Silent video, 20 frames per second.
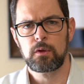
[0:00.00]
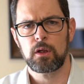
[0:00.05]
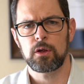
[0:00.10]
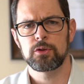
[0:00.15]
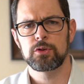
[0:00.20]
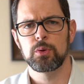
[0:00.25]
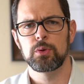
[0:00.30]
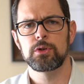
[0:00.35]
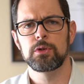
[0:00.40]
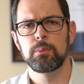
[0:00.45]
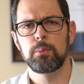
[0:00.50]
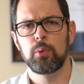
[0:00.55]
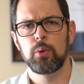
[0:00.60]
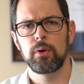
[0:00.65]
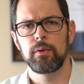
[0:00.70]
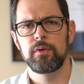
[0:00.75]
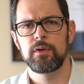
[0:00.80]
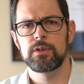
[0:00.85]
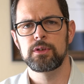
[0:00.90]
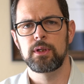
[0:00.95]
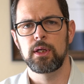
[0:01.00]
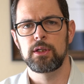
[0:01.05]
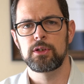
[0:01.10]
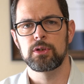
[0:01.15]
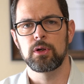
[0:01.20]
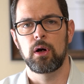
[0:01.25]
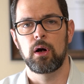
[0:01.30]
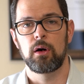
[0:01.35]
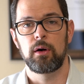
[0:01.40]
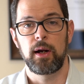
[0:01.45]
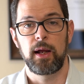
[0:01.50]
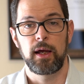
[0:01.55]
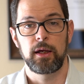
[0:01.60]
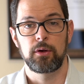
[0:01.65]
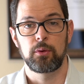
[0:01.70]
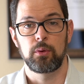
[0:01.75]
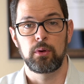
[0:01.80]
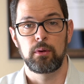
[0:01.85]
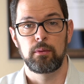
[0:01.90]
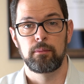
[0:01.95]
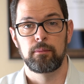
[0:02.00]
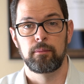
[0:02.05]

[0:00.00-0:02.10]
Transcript: So it's important these dates are accurate.